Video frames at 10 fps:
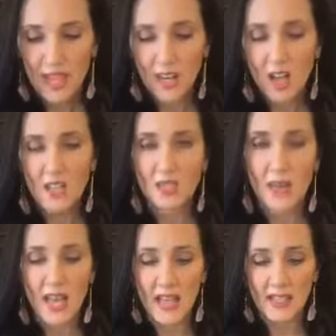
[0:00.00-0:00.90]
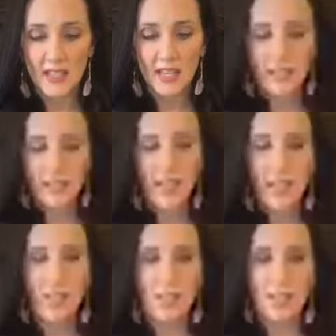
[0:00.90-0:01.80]
And it also has
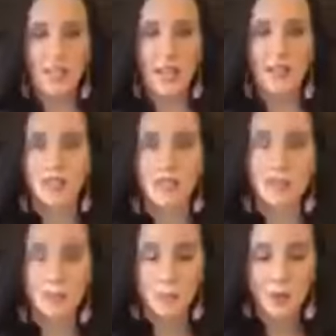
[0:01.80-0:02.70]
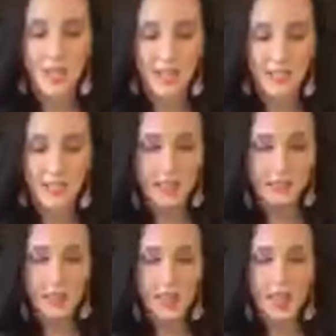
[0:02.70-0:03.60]
calcium,
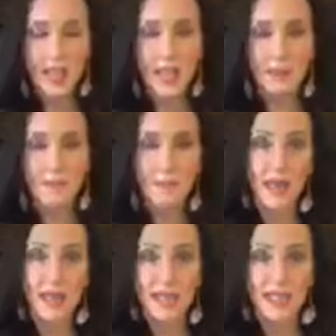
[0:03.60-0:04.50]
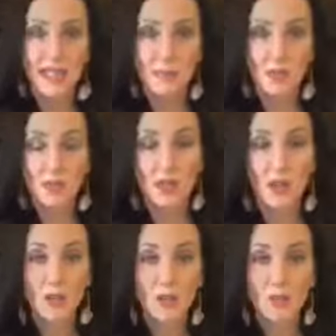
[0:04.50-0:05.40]
potassium, and magnesium, which are
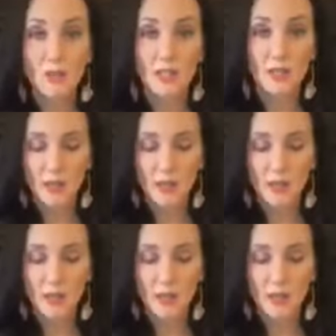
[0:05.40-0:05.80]
all really